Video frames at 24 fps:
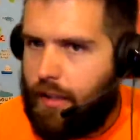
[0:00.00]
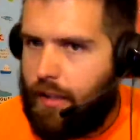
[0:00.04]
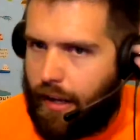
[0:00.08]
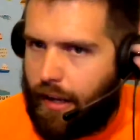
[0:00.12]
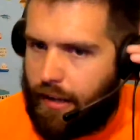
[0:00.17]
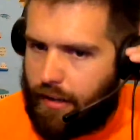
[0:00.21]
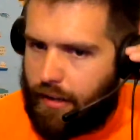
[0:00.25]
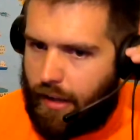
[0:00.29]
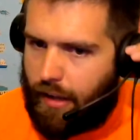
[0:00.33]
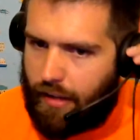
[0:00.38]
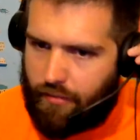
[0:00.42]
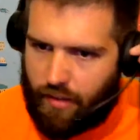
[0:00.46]

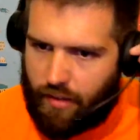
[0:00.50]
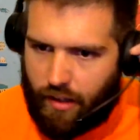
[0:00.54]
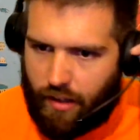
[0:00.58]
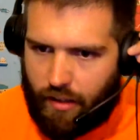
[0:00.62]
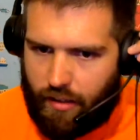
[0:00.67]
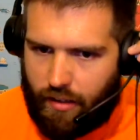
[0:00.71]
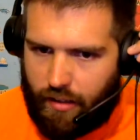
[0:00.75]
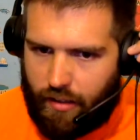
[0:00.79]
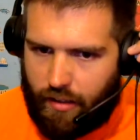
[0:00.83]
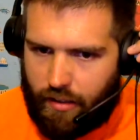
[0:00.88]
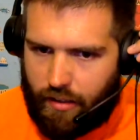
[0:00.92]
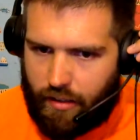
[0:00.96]
and I haven't
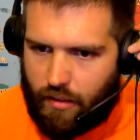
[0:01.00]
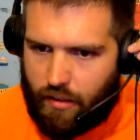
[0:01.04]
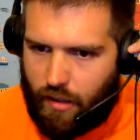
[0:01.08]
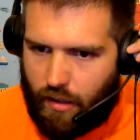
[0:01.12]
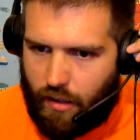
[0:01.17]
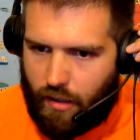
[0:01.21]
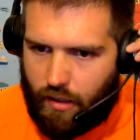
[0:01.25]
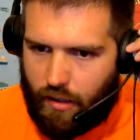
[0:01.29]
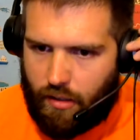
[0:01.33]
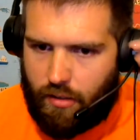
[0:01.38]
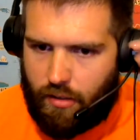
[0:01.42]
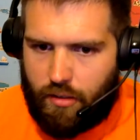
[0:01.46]
gotten any
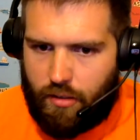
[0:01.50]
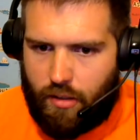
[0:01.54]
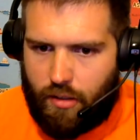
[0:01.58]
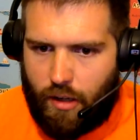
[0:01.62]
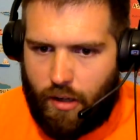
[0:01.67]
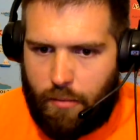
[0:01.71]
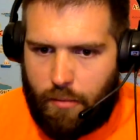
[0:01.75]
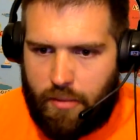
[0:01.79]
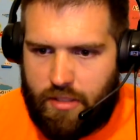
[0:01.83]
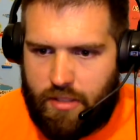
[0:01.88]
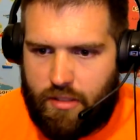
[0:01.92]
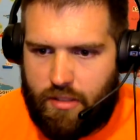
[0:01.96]
uh,
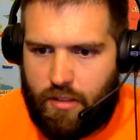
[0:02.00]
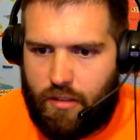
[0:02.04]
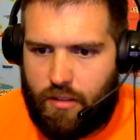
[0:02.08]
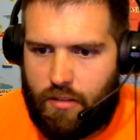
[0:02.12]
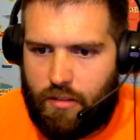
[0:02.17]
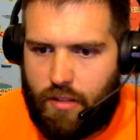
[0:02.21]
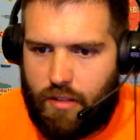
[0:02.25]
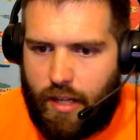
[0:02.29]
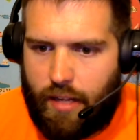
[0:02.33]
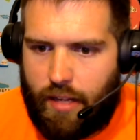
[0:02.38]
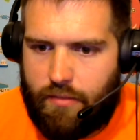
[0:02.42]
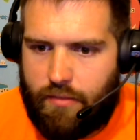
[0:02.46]
comments in the
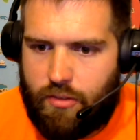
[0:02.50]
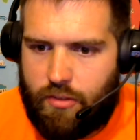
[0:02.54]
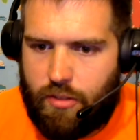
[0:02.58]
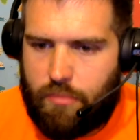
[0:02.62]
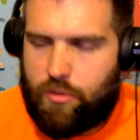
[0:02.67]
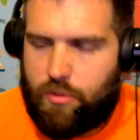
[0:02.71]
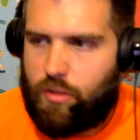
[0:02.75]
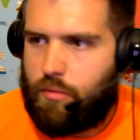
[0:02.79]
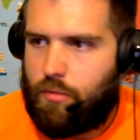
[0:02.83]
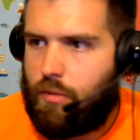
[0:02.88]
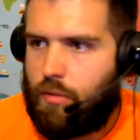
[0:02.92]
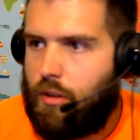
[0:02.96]
live stream.
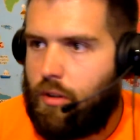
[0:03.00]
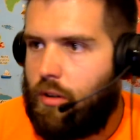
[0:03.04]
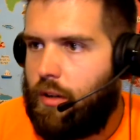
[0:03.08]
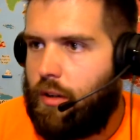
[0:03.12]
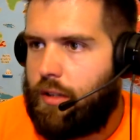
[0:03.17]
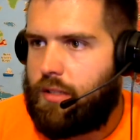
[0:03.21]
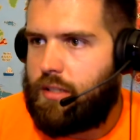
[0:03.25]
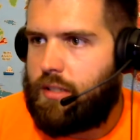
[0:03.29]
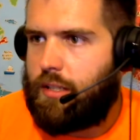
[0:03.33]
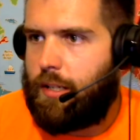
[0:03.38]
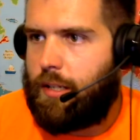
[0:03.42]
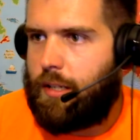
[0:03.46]
So I'm going to go ahead
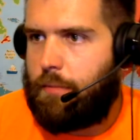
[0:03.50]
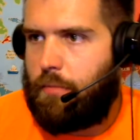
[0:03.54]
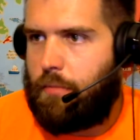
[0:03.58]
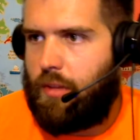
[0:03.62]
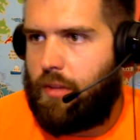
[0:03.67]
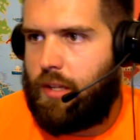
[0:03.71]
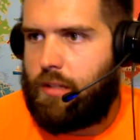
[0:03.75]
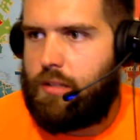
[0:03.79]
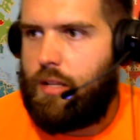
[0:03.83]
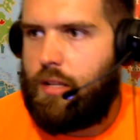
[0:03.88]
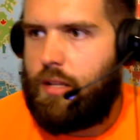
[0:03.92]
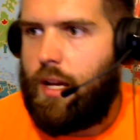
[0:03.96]
and skip
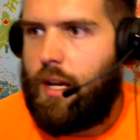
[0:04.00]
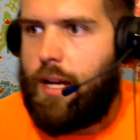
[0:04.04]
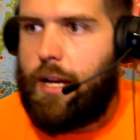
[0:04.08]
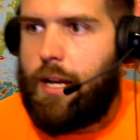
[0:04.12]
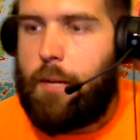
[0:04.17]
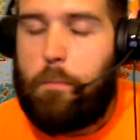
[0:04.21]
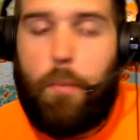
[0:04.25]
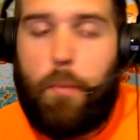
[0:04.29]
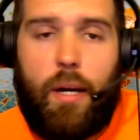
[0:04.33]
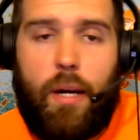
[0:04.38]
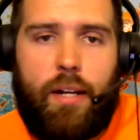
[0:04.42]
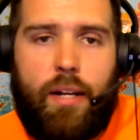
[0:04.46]
this.
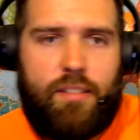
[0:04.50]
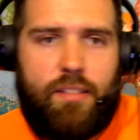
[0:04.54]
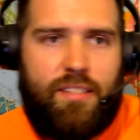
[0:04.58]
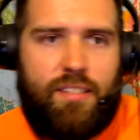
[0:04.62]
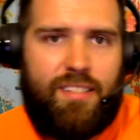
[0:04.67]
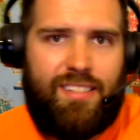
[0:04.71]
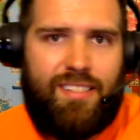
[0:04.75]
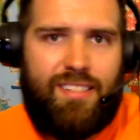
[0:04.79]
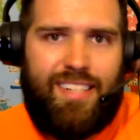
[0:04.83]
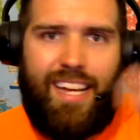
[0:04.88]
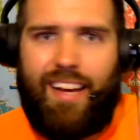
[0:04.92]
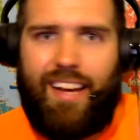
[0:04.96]
But
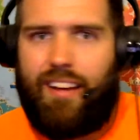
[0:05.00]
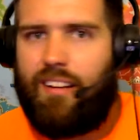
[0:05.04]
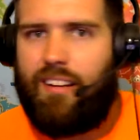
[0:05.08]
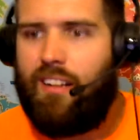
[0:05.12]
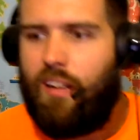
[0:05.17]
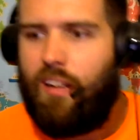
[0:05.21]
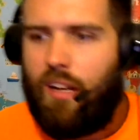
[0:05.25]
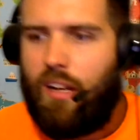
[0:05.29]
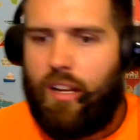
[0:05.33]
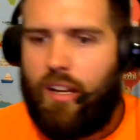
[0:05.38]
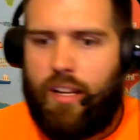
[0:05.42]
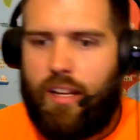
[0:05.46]

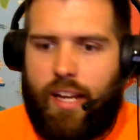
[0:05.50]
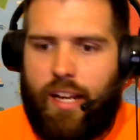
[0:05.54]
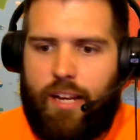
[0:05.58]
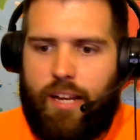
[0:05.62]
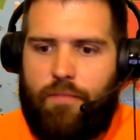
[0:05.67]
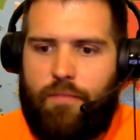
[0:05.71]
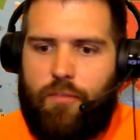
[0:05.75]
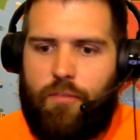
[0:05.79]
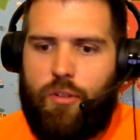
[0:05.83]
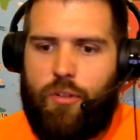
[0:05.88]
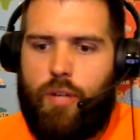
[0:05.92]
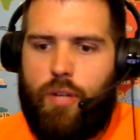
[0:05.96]
instead,
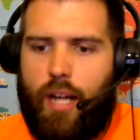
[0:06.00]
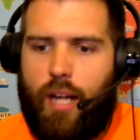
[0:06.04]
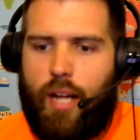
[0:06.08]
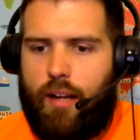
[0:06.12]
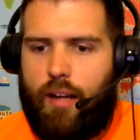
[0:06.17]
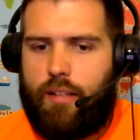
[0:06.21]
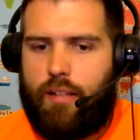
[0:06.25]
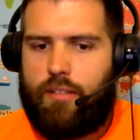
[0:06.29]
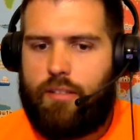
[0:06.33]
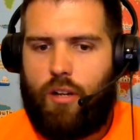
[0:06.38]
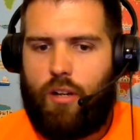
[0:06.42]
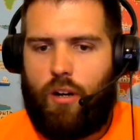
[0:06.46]
if you
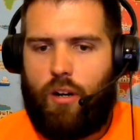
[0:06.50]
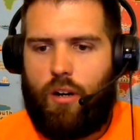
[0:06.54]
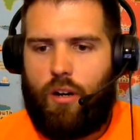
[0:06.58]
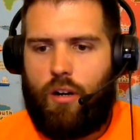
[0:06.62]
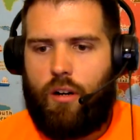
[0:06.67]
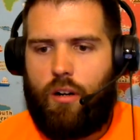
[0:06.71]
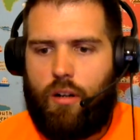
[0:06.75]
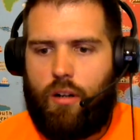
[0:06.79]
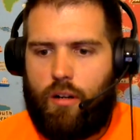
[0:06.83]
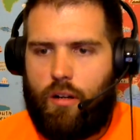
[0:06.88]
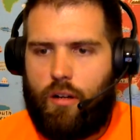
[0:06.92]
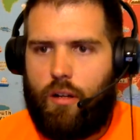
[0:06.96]
guys
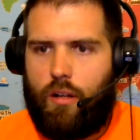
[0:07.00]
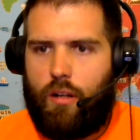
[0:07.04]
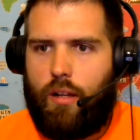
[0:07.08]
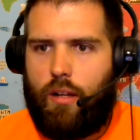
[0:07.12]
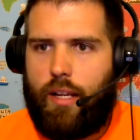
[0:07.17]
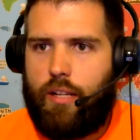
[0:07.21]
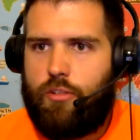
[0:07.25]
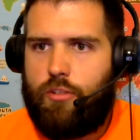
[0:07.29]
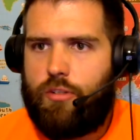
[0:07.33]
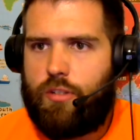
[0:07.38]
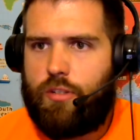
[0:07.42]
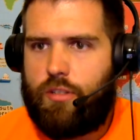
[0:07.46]
are
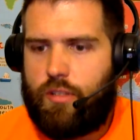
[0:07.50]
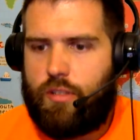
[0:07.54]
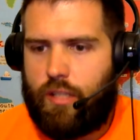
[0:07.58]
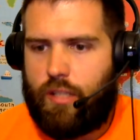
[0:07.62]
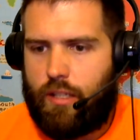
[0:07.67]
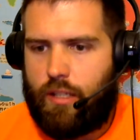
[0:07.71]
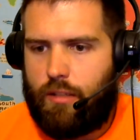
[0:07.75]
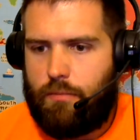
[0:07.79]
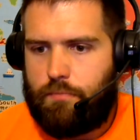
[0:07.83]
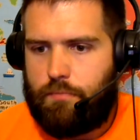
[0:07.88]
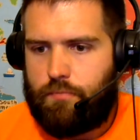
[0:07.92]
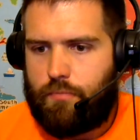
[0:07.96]

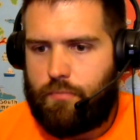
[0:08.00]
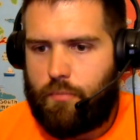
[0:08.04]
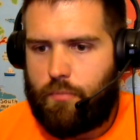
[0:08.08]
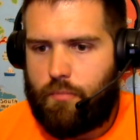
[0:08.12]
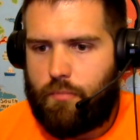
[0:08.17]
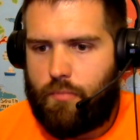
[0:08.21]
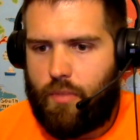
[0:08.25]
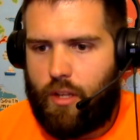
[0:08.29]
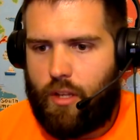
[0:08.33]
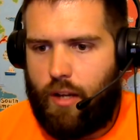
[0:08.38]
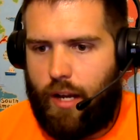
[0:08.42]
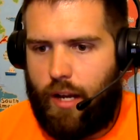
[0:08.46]
interested,
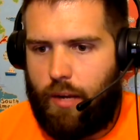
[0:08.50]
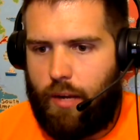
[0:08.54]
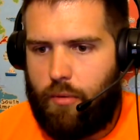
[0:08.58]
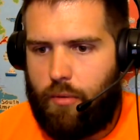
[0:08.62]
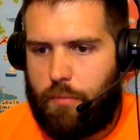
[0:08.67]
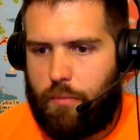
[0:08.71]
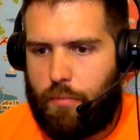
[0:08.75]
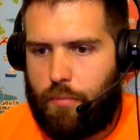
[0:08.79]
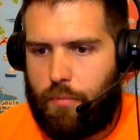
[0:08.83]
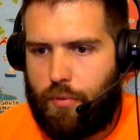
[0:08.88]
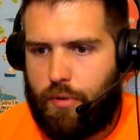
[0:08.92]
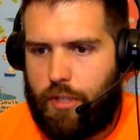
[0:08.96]
I
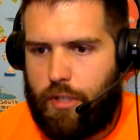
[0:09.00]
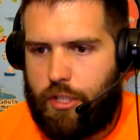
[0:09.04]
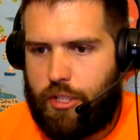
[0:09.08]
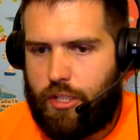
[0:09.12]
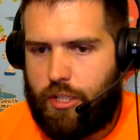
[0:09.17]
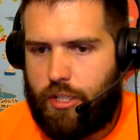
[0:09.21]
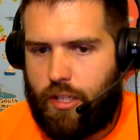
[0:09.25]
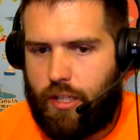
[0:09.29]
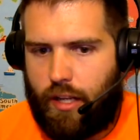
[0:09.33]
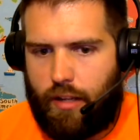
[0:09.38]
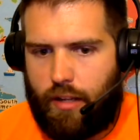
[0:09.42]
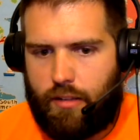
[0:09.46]
would
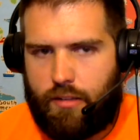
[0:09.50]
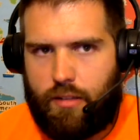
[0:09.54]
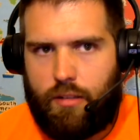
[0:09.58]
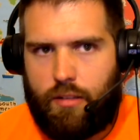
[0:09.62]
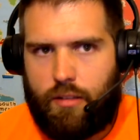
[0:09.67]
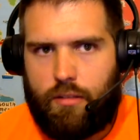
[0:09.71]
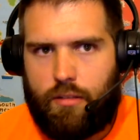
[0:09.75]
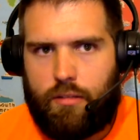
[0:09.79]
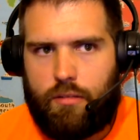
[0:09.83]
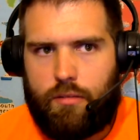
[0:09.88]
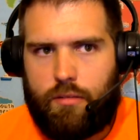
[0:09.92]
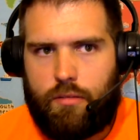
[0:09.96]
appreciate
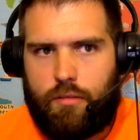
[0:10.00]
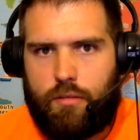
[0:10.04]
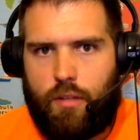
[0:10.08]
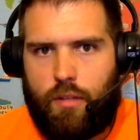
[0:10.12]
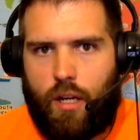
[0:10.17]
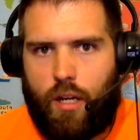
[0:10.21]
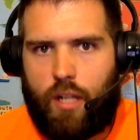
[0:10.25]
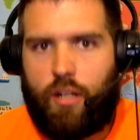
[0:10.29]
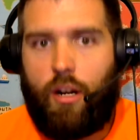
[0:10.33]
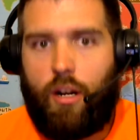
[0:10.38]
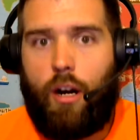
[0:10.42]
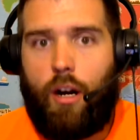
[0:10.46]

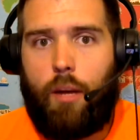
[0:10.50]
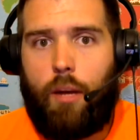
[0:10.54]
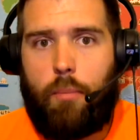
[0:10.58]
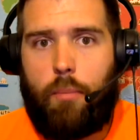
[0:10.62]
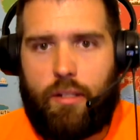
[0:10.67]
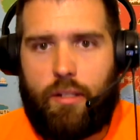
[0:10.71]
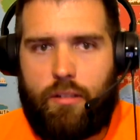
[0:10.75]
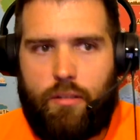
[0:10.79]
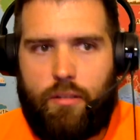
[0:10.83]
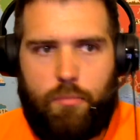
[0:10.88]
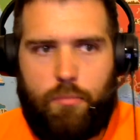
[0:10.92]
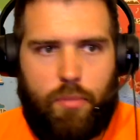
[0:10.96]
a
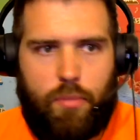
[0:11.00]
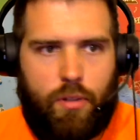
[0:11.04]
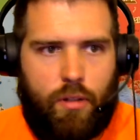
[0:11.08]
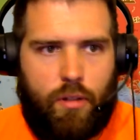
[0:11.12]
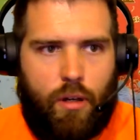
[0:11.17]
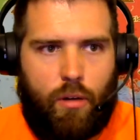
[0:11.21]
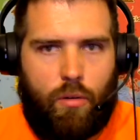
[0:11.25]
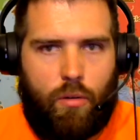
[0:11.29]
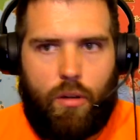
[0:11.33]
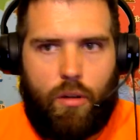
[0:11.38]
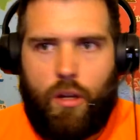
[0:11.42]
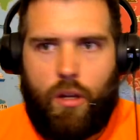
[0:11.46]
comment
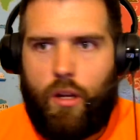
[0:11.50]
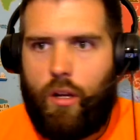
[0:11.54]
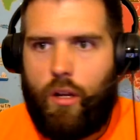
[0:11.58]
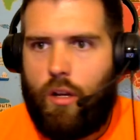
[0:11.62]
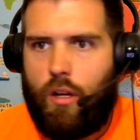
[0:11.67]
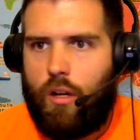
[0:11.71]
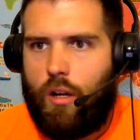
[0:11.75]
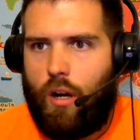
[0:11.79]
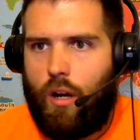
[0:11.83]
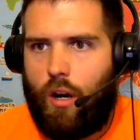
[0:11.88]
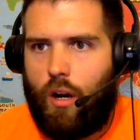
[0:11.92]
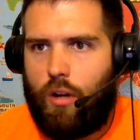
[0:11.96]
below.
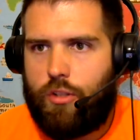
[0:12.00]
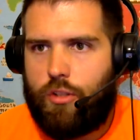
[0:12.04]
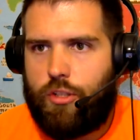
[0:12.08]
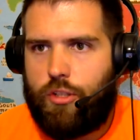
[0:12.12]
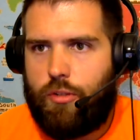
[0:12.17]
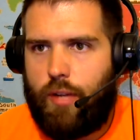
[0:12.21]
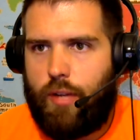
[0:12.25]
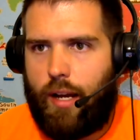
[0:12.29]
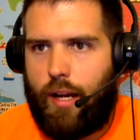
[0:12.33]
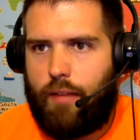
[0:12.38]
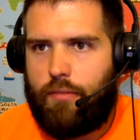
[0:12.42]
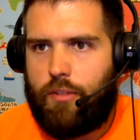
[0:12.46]
All
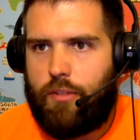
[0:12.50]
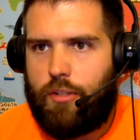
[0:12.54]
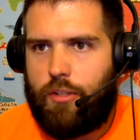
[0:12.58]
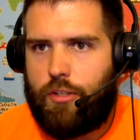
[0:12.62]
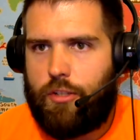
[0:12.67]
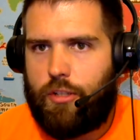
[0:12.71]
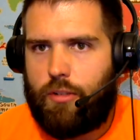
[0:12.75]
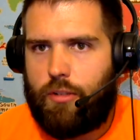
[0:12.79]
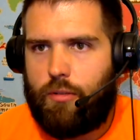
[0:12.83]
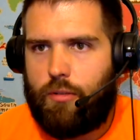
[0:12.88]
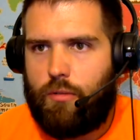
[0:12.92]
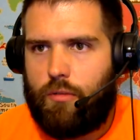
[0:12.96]
you have to
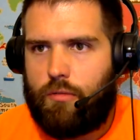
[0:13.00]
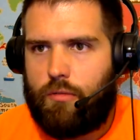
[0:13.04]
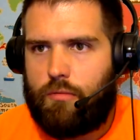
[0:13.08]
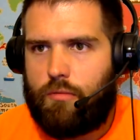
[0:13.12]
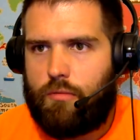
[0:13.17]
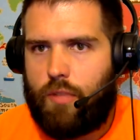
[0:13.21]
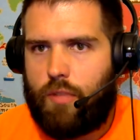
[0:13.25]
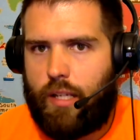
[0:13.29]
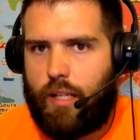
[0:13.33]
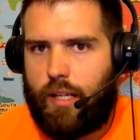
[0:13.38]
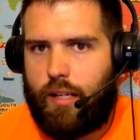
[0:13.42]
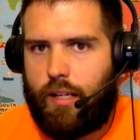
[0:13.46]
do
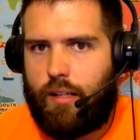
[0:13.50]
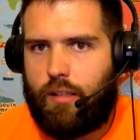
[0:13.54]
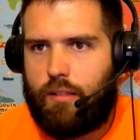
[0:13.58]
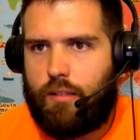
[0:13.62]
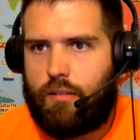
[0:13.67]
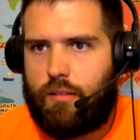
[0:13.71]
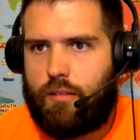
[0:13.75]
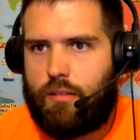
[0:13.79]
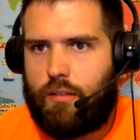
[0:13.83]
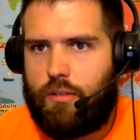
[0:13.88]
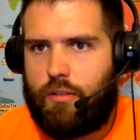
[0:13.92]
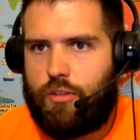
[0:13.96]

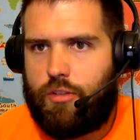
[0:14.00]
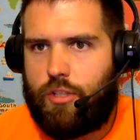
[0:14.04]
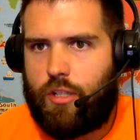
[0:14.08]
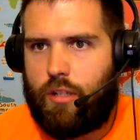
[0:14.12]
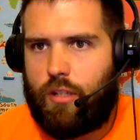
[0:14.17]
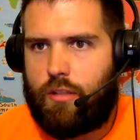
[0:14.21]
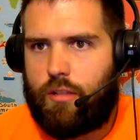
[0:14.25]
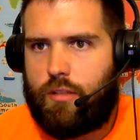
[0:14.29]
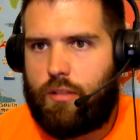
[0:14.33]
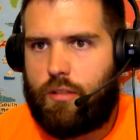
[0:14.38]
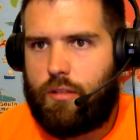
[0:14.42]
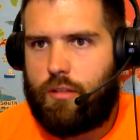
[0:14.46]
is
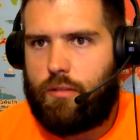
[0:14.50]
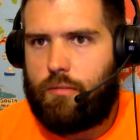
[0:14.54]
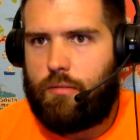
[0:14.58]
just